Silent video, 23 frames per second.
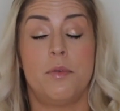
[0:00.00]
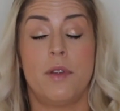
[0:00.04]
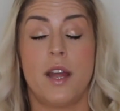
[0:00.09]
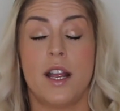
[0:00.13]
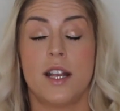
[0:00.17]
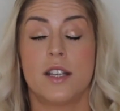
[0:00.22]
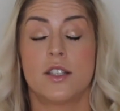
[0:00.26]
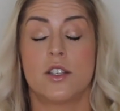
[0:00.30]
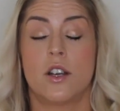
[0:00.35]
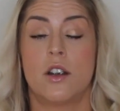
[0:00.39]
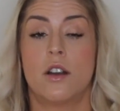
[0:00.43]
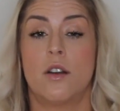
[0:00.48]

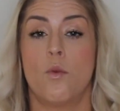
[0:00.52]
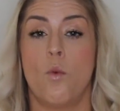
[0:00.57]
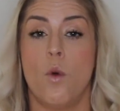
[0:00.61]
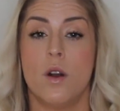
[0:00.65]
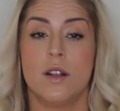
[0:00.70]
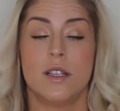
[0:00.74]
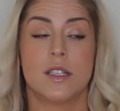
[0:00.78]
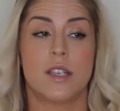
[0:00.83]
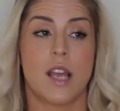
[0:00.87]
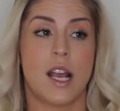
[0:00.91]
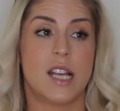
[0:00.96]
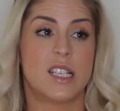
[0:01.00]
plans are
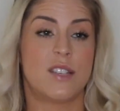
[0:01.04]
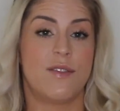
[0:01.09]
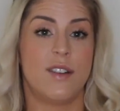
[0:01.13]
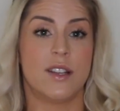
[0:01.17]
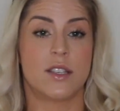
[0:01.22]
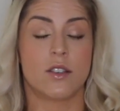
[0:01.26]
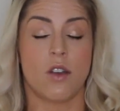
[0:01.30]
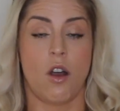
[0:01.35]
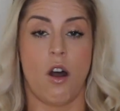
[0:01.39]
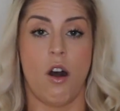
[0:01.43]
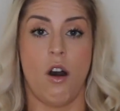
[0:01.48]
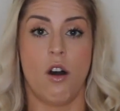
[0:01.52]
one size
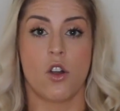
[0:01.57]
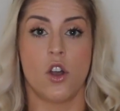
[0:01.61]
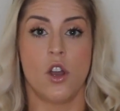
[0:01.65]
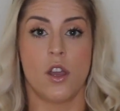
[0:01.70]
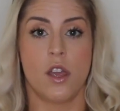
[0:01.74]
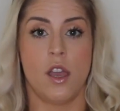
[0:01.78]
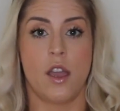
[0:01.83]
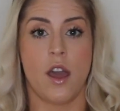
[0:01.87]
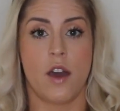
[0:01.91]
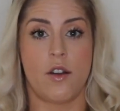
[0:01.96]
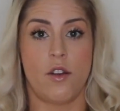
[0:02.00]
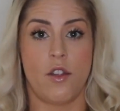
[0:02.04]
fits all
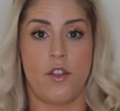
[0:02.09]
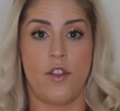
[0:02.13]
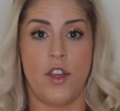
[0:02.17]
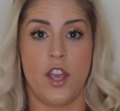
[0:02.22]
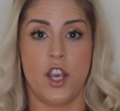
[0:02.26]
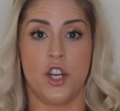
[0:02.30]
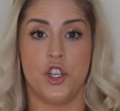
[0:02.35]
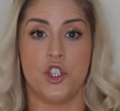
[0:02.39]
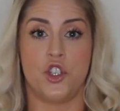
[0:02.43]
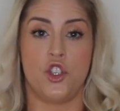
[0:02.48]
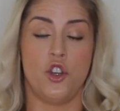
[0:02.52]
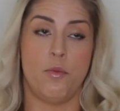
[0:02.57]
cookie cutter
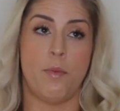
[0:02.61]
things.